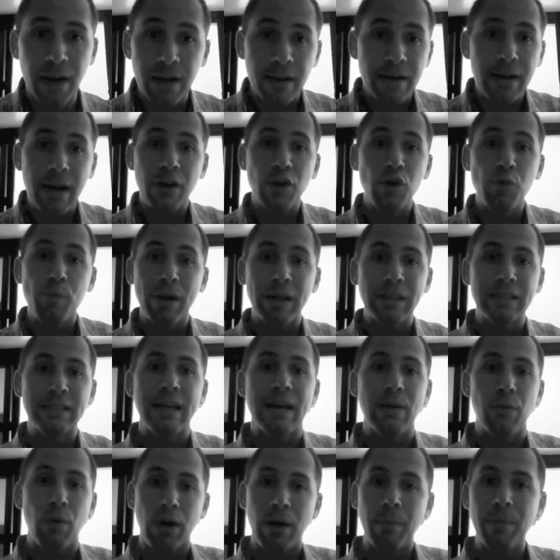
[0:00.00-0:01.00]
Now you might
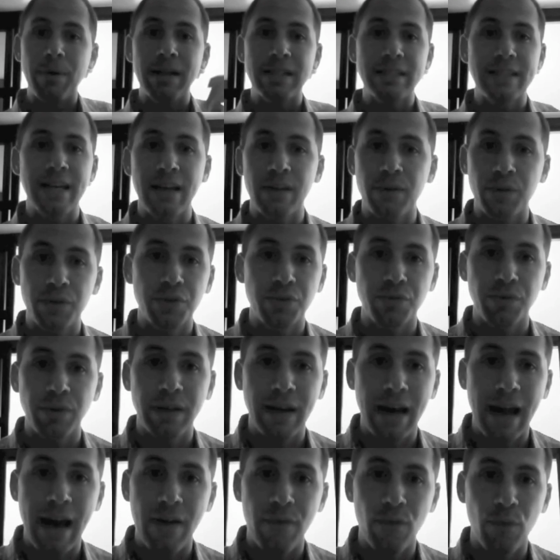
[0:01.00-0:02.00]
say, well, I'm going to take those
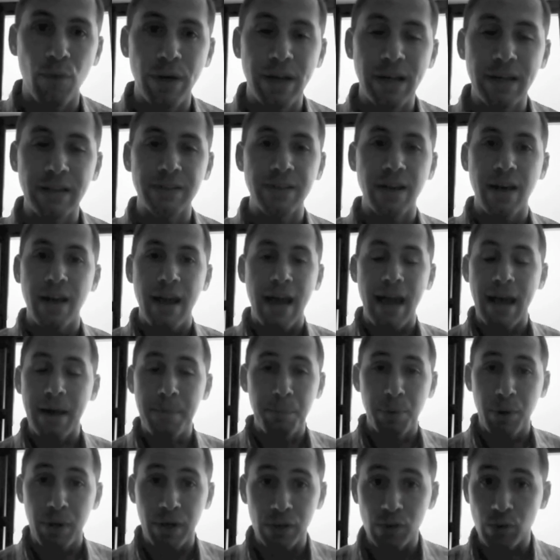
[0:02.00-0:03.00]
3.5 weeks
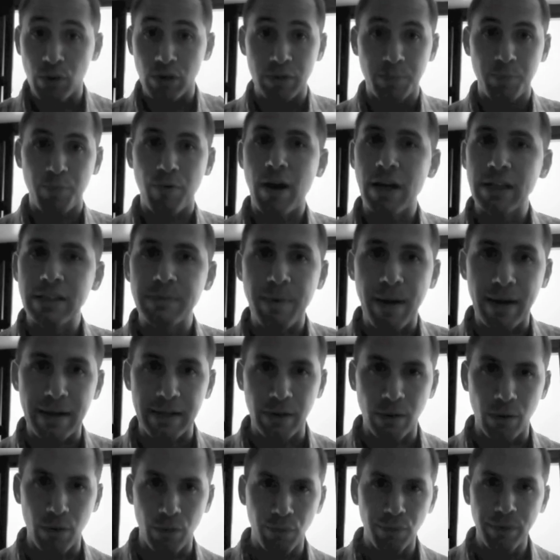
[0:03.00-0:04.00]
and put it towards
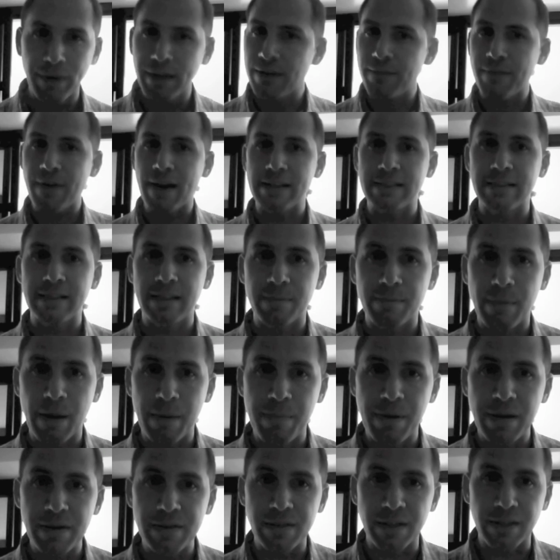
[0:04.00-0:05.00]
prospecting or reinvest it in my
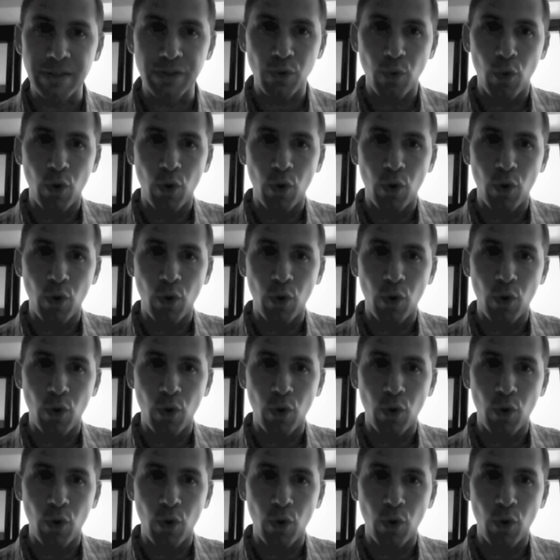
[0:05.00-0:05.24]
business.